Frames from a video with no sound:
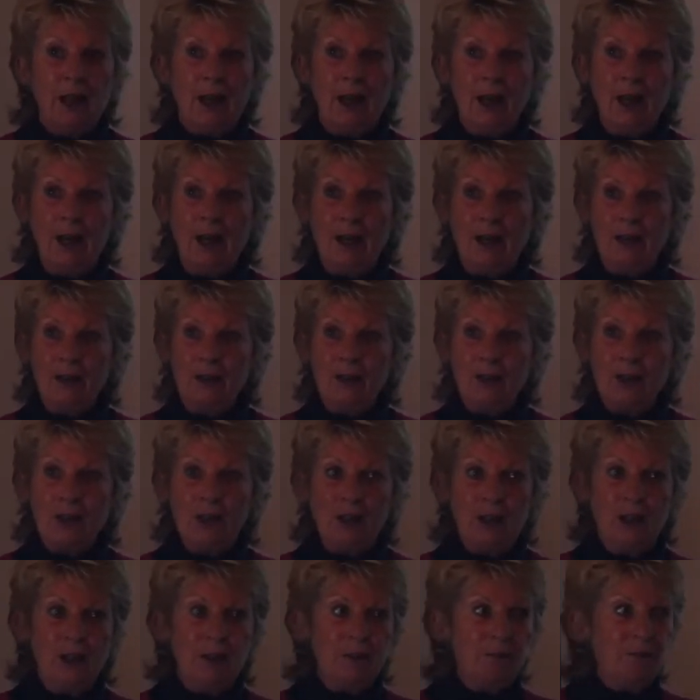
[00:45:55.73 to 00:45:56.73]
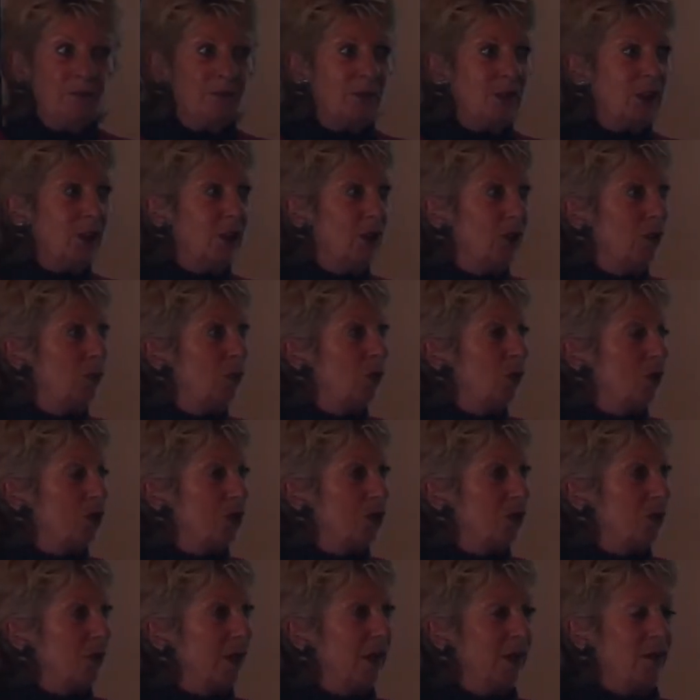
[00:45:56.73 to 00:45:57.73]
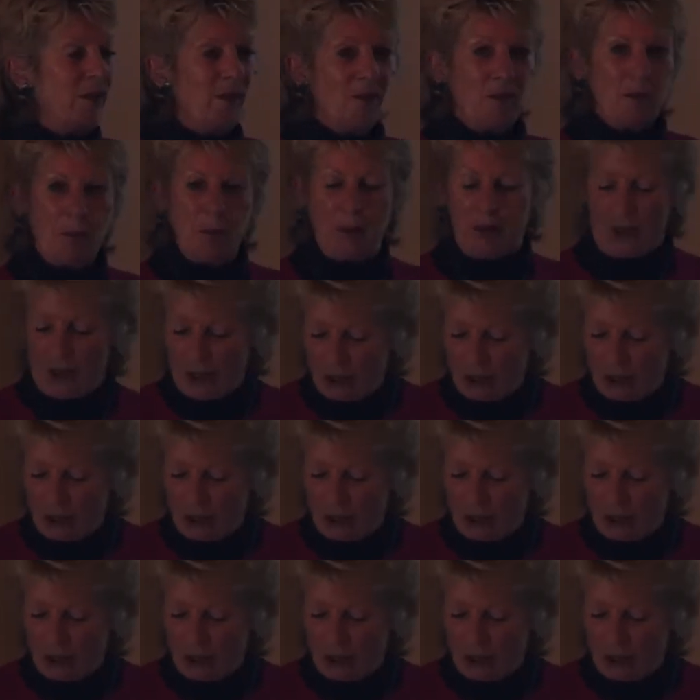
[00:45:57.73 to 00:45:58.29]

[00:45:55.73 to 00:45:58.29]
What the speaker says: And, you know, what do you hear everybody